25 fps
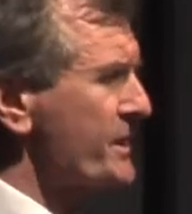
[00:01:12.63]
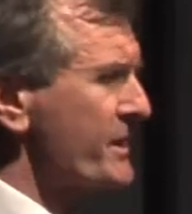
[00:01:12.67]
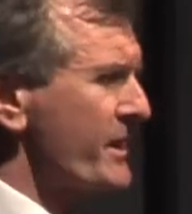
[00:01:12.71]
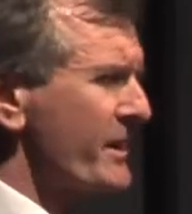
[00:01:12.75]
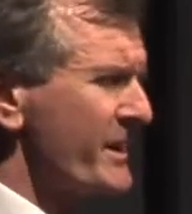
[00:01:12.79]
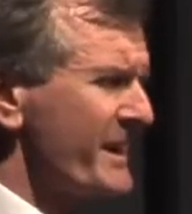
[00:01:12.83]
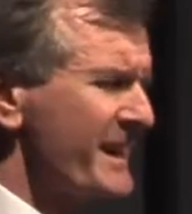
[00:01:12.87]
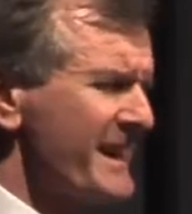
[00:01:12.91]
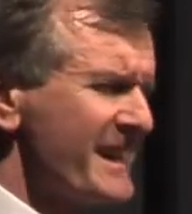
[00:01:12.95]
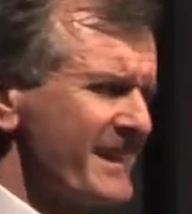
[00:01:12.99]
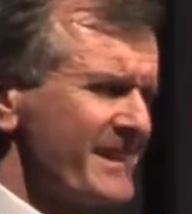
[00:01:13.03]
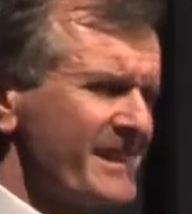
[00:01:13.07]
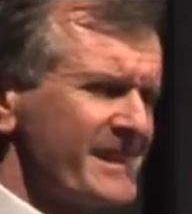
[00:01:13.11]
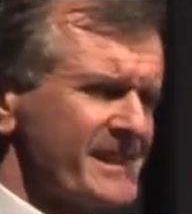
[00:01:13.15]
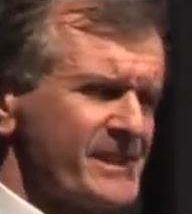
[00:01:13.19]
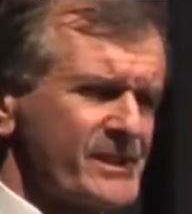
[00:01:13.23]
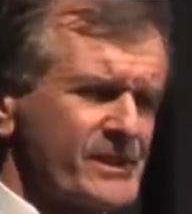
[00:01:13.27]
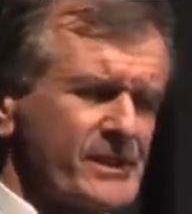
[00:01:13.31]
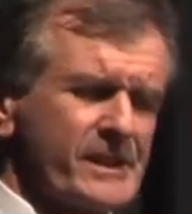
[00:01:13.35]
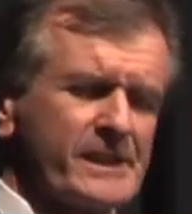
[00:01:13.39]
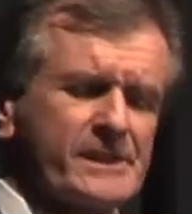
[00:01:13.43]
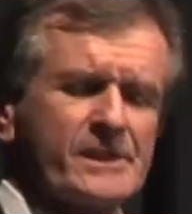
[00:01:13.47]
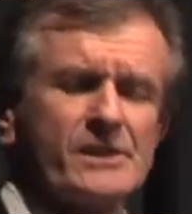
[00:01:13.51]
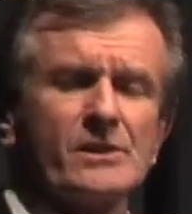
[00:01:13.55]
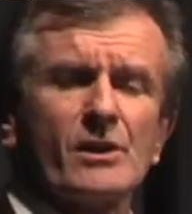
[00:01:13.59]
Now,
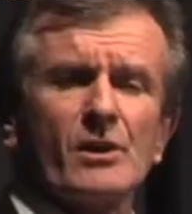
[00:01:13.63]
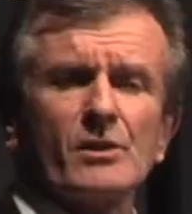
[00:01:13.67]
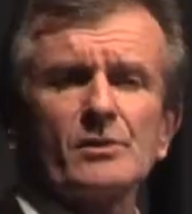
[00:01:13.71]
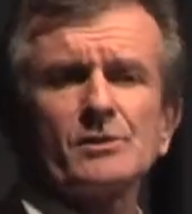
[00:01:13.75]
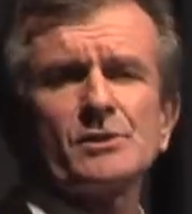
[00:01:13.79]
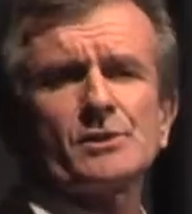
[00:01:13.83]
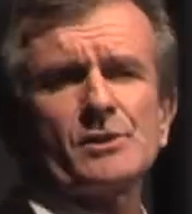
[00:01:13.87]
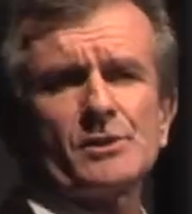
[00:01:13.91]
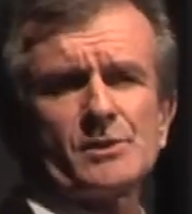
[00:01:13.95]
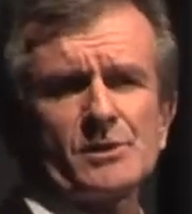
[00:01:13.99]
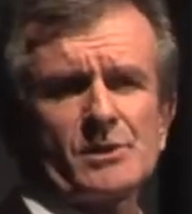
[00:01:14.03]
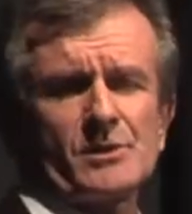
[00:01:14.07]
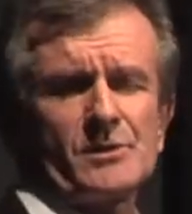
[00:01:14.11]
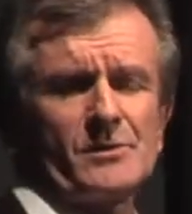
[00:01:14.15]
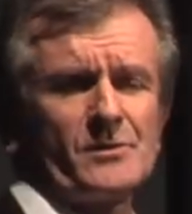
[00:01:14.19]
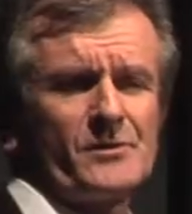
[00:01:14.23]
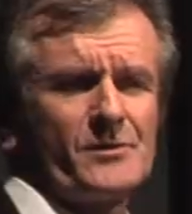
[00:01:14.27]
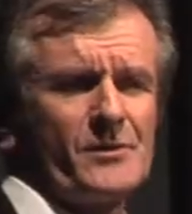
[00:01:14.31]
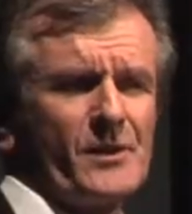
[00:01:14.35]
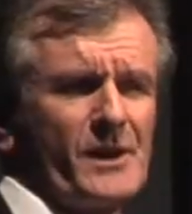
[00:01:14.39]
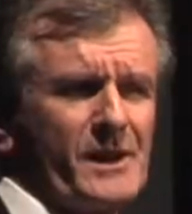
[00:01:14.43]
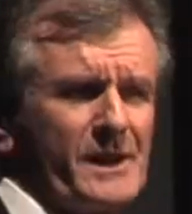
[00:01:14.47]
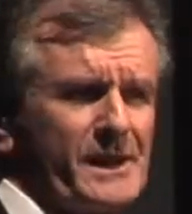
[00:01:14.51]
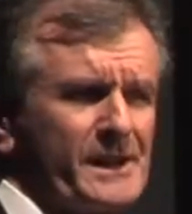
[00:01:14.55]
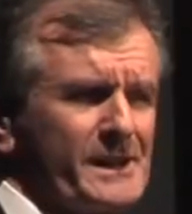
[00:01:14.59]
this is not just
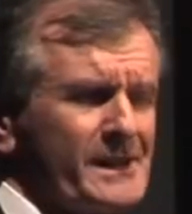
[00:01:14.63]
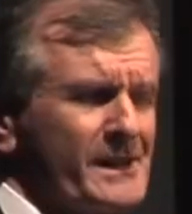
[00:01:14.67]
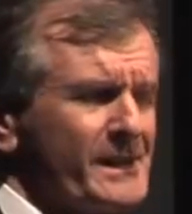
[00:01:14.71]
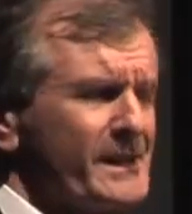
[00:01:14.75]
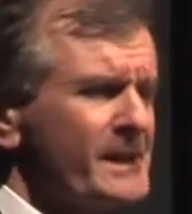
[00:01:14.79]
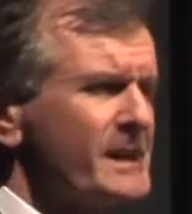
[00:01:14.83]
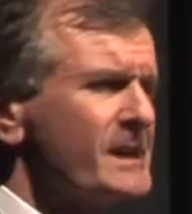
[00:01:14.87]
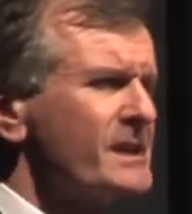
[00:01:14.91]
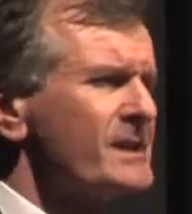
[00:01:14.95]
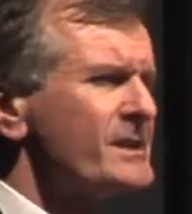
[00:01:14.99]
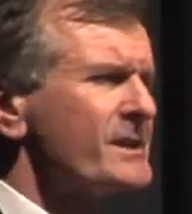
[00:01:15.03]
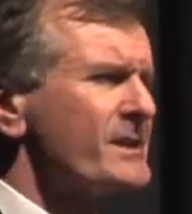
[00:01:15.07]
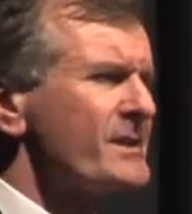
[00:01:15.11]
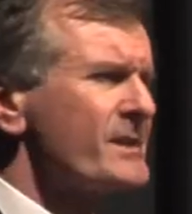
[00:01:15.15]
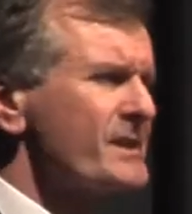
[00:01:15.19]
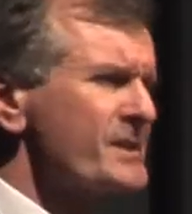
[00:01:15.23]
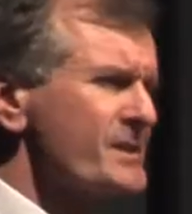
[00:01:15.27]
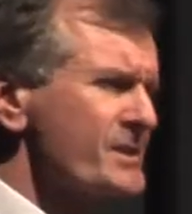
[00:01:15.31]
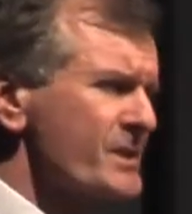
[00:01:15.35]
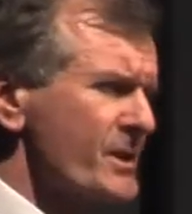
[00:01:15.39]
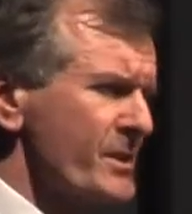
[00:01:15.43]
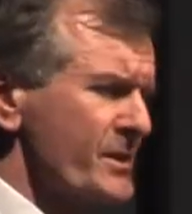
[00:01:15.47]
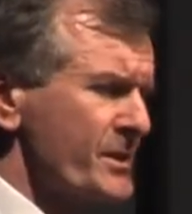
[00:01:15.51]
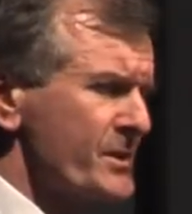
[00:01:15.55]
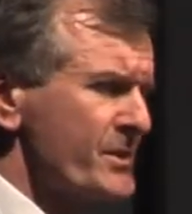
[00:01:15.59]
confined to
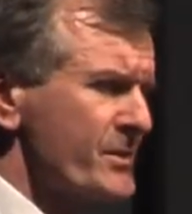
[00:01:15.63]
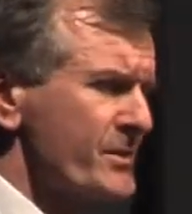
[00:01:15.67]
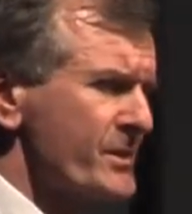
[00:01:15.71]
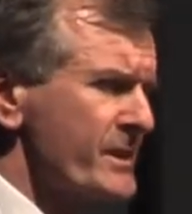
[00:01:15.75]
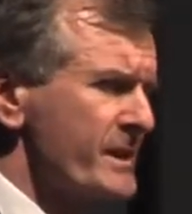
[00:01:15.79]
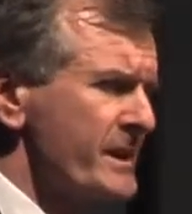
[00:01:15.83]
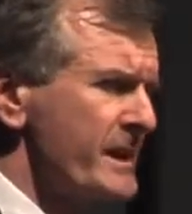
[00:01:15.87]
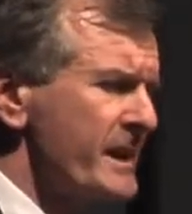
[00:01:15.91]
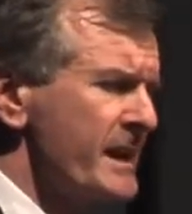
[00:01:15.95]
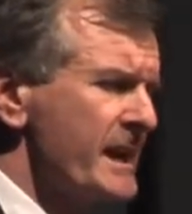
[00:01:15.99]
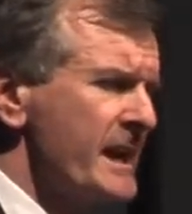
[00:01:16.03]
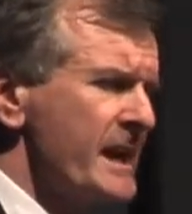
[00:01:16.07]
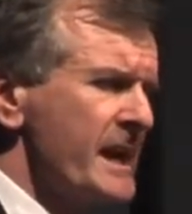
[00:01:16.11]
this country.